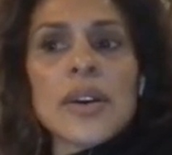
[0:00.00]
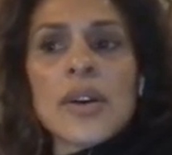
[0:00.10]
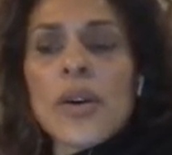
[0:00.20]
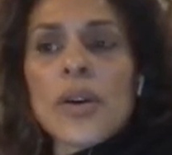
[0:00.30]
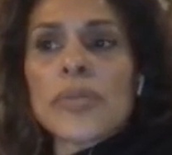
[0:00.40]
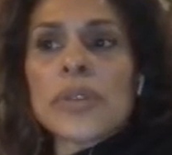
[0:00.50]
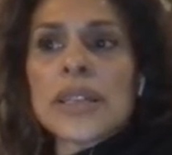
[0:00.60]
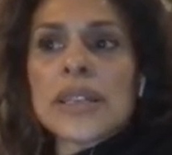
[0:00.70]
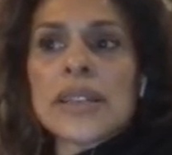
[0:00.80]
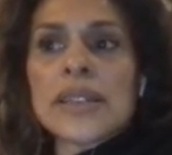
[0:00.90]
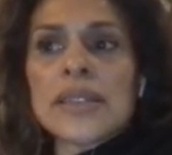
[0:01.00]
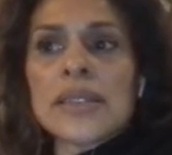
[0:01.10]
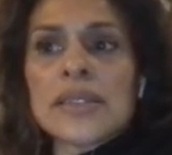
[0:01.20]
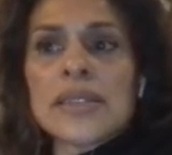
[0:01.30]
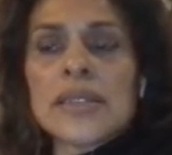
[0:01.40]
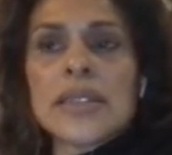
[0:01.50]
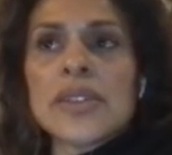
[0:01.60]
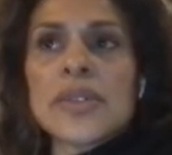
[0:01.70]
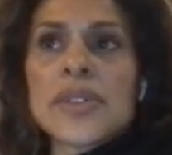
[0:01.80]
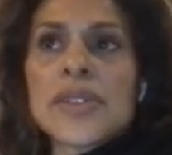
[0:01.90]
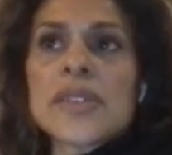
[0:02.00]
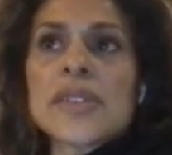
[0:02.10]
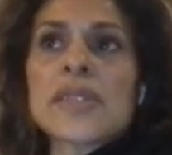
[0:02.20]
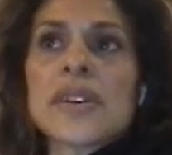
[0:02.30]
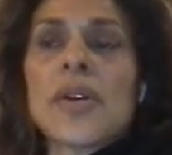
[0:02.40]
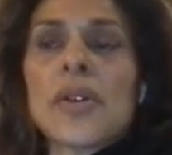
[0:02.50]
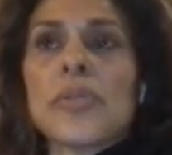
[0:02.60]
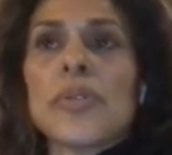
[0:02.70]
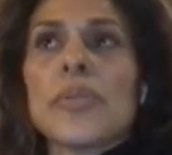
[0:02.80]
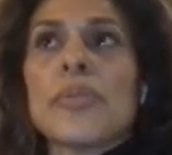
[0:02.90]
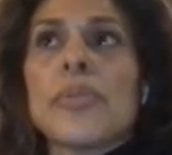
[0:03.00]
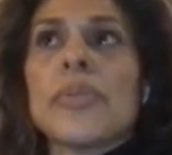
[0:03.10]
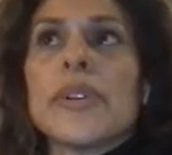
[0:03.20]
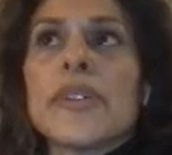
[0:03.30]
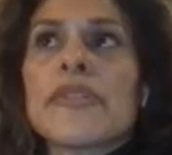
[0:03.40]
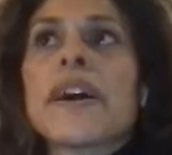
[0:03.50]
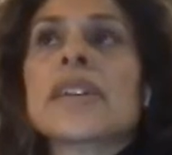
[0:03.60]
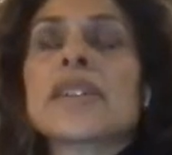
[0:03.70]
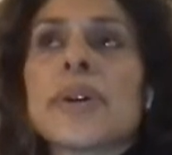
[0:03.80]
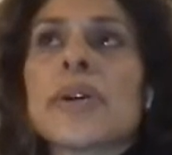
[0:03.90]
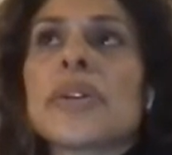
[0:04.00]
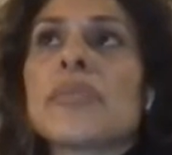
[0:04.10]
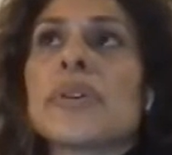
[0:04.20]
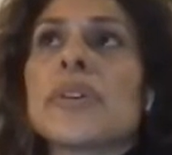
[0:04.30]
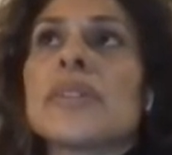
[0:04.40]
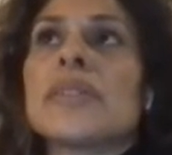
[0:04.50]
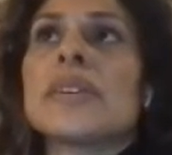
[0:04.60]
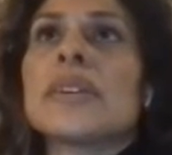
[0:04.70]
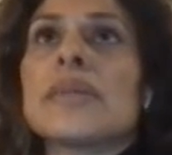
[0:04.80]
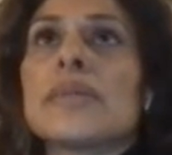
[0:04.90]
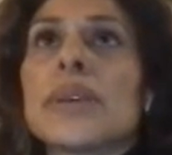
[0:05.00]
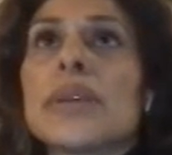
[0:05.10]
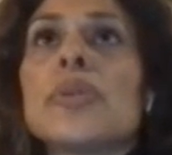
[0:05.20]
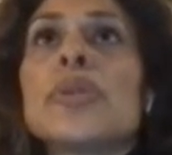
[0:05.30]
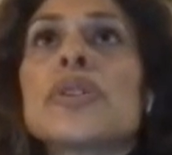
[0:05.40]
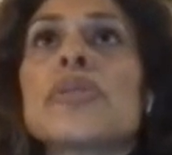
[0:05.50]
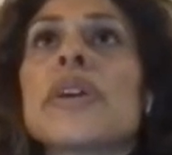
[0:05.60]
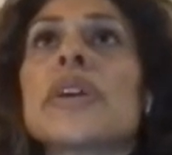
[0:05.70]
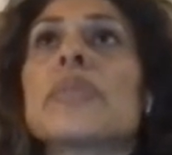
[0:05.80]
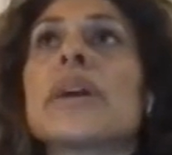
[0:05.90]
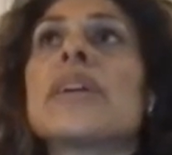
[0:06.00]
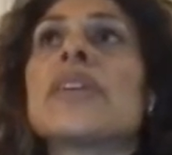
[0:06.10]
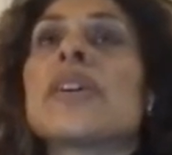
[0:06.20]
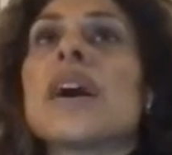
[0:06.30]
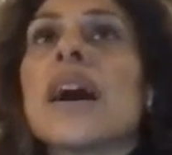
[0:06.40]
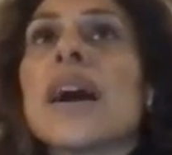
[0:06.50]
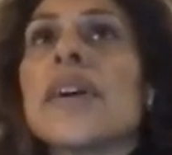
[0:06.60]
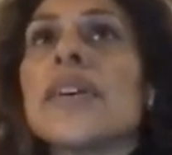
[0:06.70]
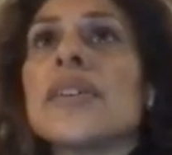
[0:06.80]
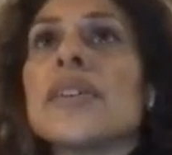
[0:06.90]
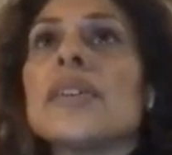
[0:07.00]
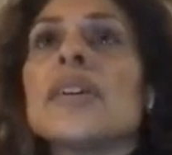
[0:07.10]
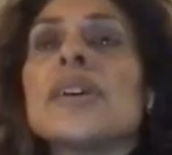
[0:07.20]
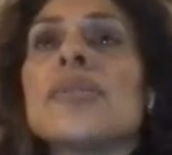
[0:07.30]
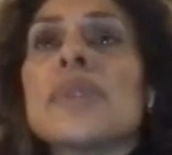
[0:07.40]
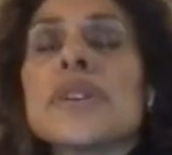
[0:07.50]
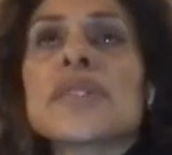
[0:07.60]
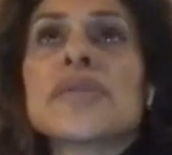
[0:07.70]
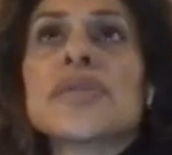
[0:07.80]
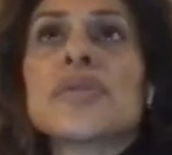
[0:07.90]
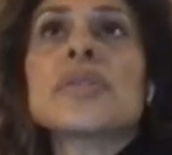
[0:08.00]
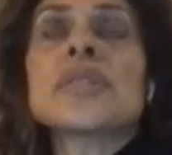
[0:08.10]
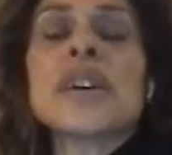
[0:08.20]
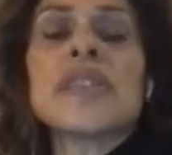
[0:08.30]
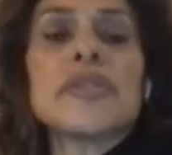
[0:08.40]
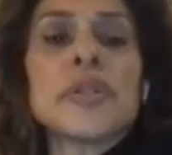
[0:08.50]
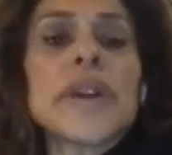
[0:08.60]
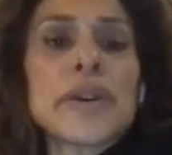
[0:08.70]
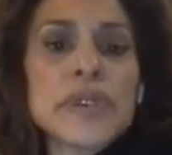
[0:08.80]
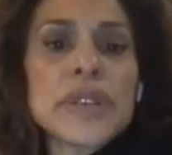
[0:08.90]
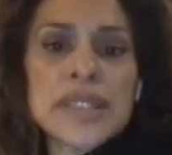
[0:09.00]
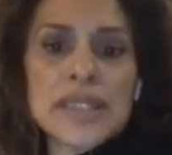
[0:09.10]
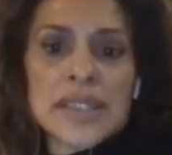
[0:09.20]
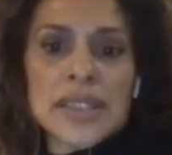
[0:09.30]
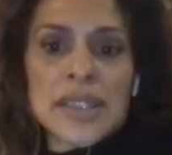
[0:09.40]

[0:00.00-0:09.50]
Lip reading: horribly, this is a horrible fact about it, but people in chronic pain are higher risk of suicide for that reason.